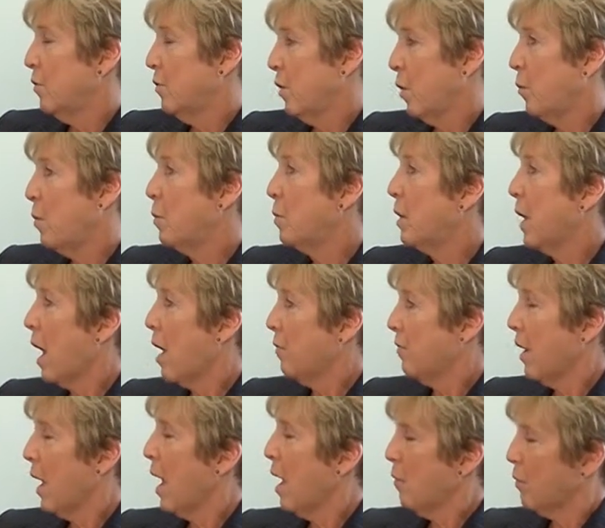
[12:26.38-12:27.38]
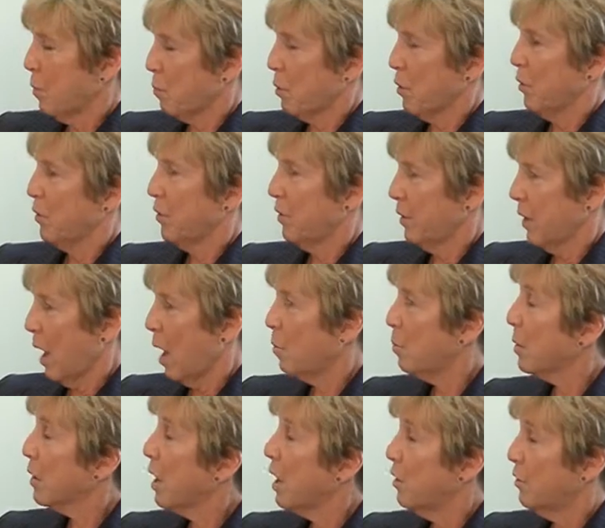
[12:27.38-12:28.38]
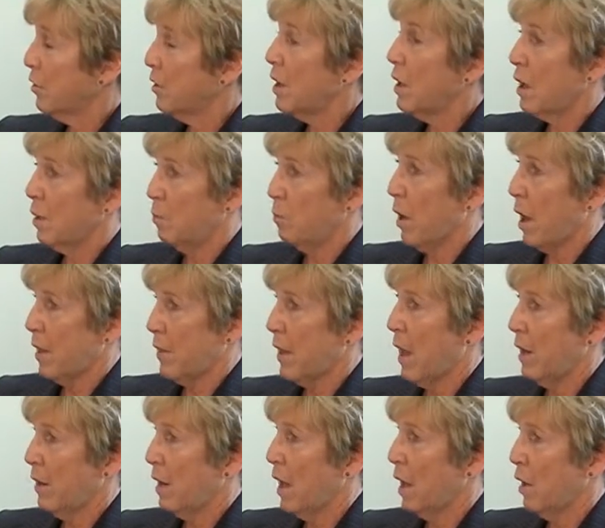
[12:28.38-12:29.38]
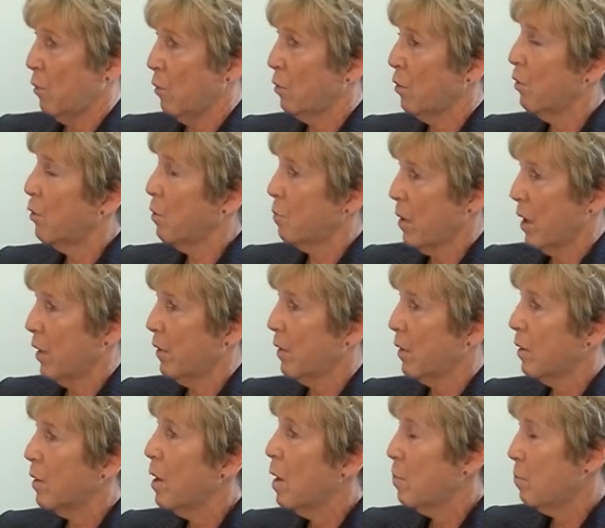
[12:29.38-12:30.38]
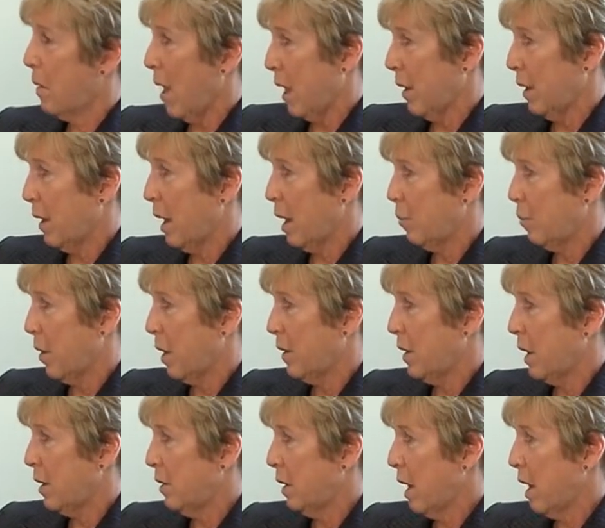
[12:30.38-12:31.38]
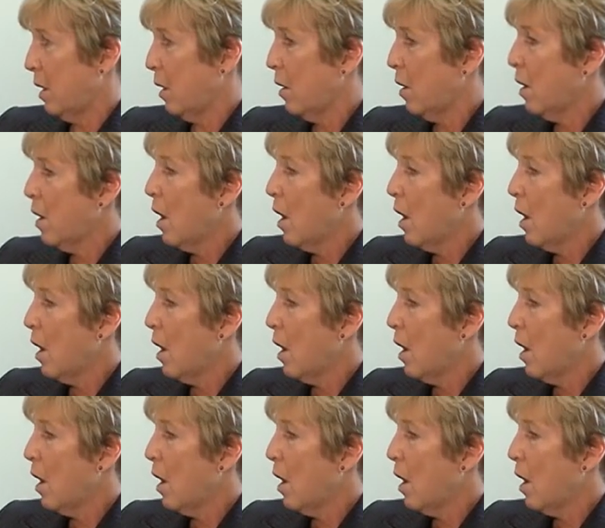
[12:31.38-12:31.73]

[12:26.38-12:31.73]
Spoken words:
So we would have to have the person's application in by that day in order to mail the ballot out by that day.